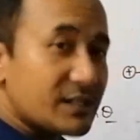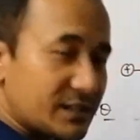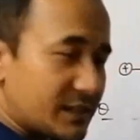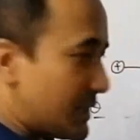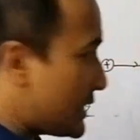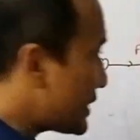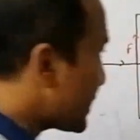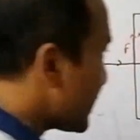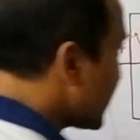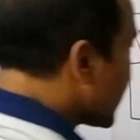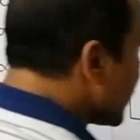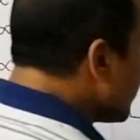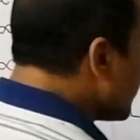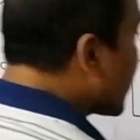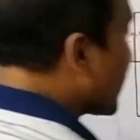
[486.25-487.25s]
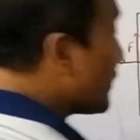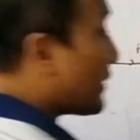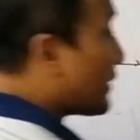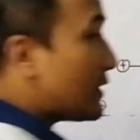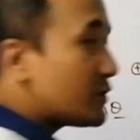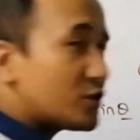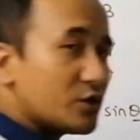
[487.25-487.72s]
this, its numerical
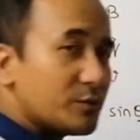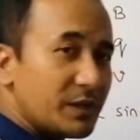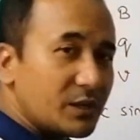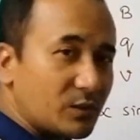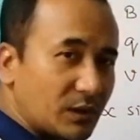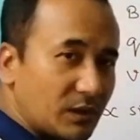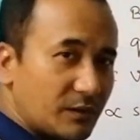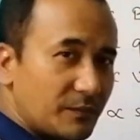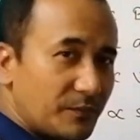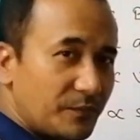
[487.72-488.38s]
value should be equal.